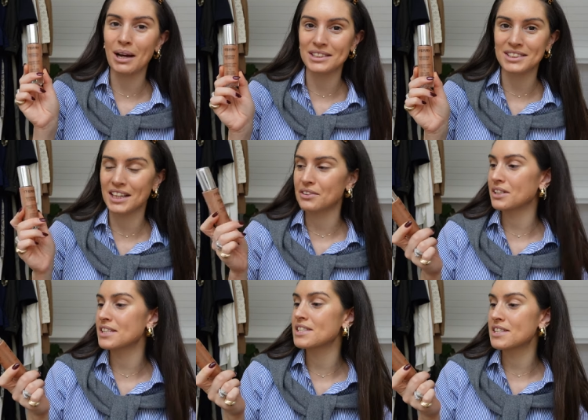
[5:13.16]
By
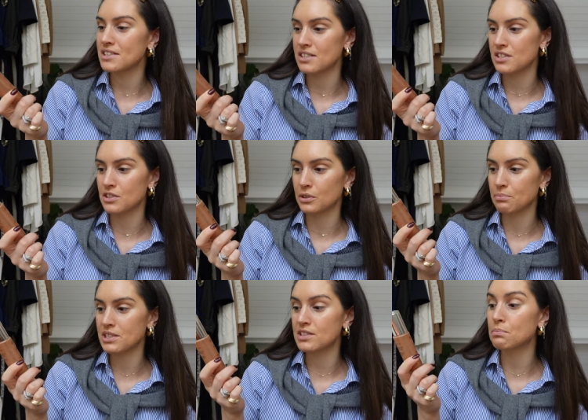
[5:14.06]
Terry CC
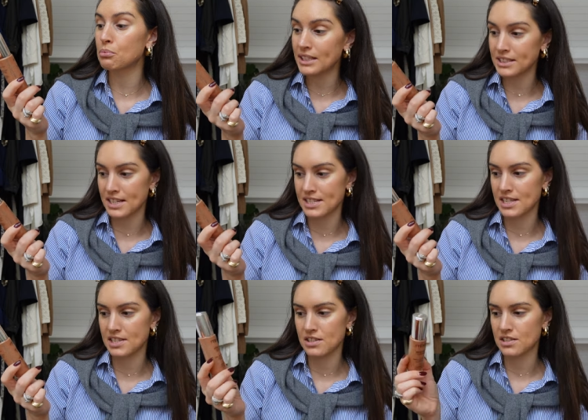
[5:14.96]
Serum. This is a brightening
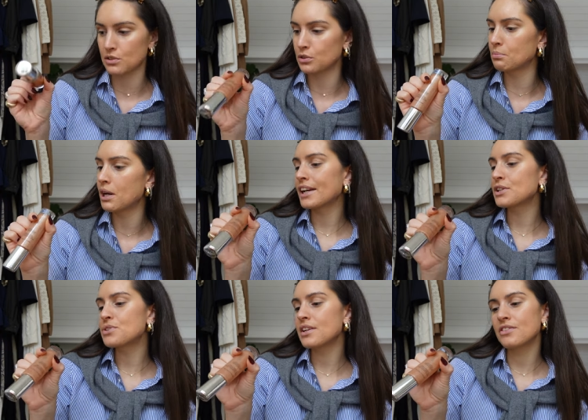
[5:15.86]
CC Serum. I
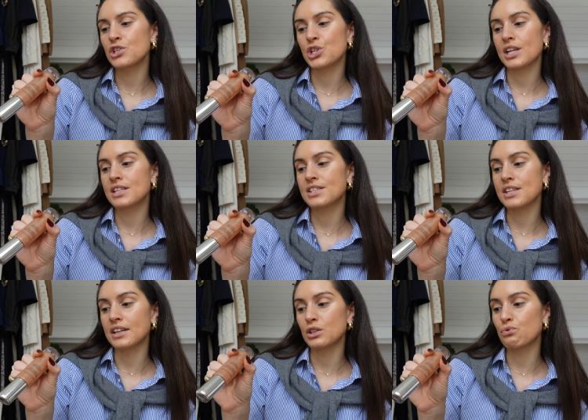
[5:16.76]
use it in the shade
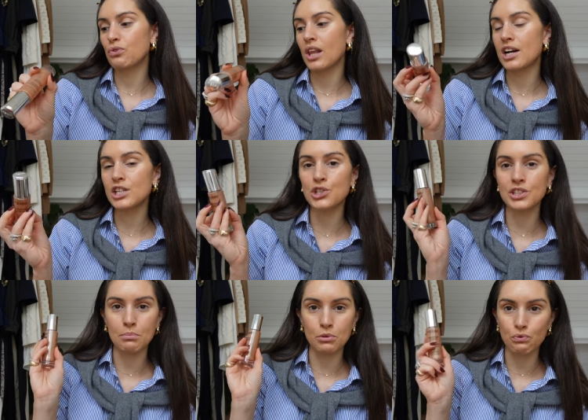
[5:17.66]
Sunny Flush
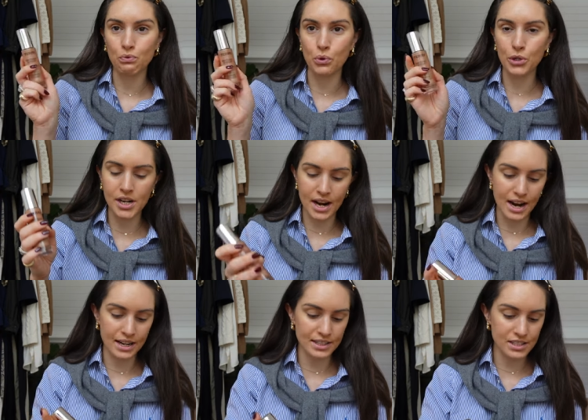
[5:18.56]
number four,
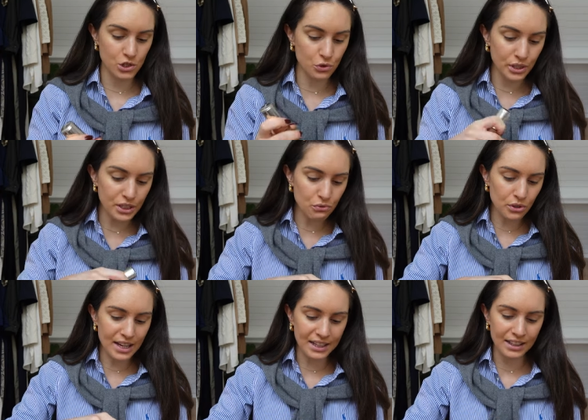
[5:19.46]
and it's great for
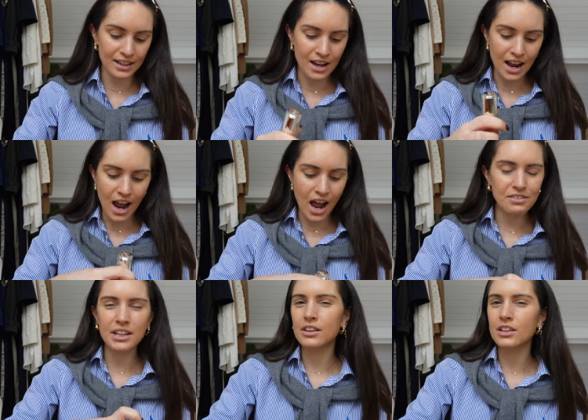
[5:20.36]
like
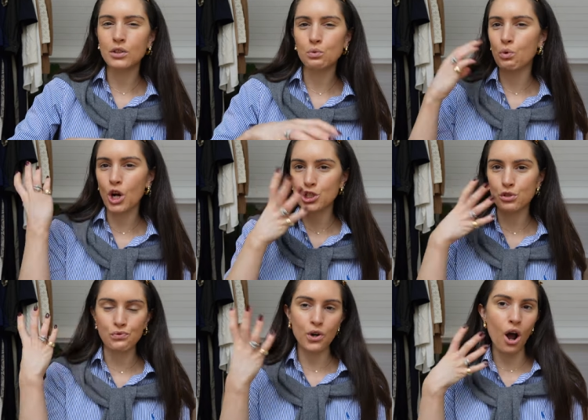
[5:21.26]
having a little wash
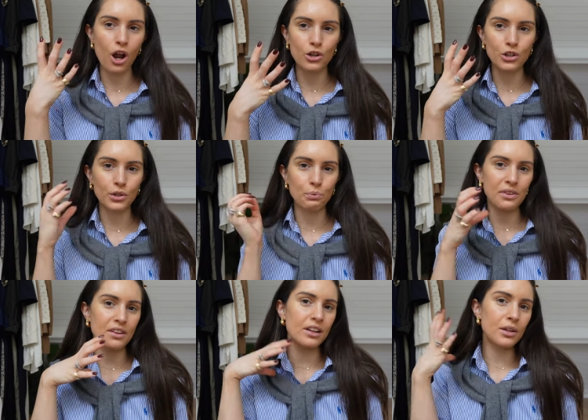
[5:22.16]
of color
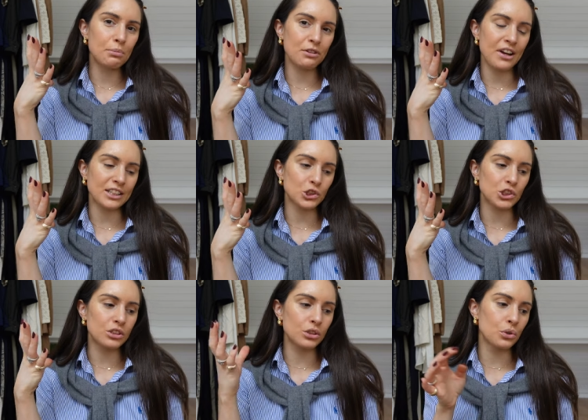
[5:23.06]
with a little bit of extra
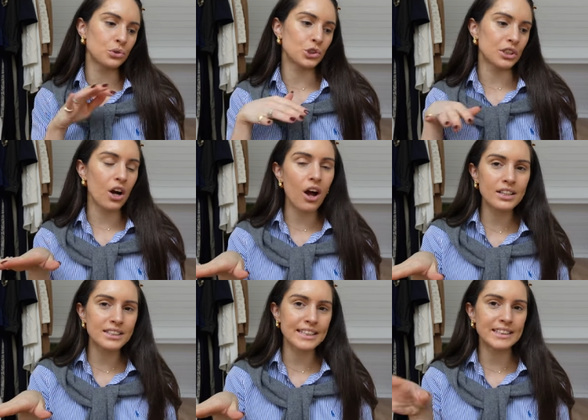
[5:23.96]
glow during
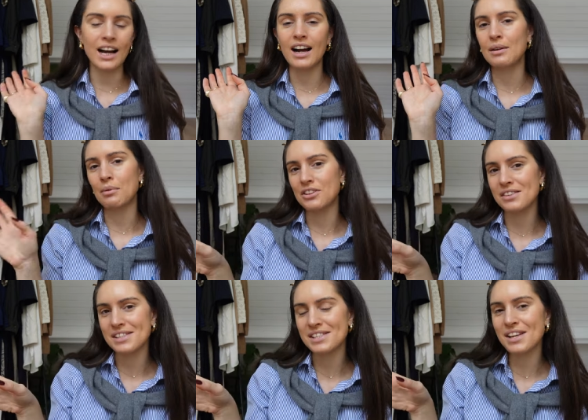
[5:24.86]
holiday time under
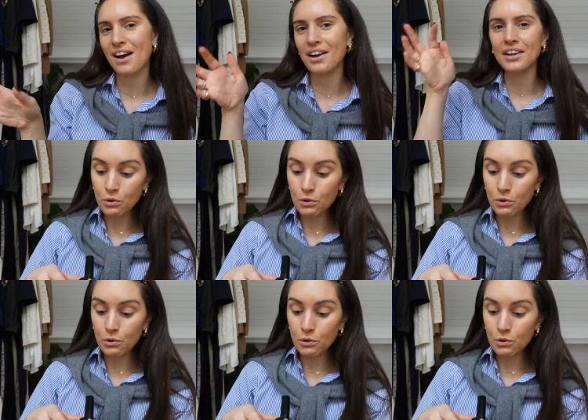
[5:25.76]
the sun.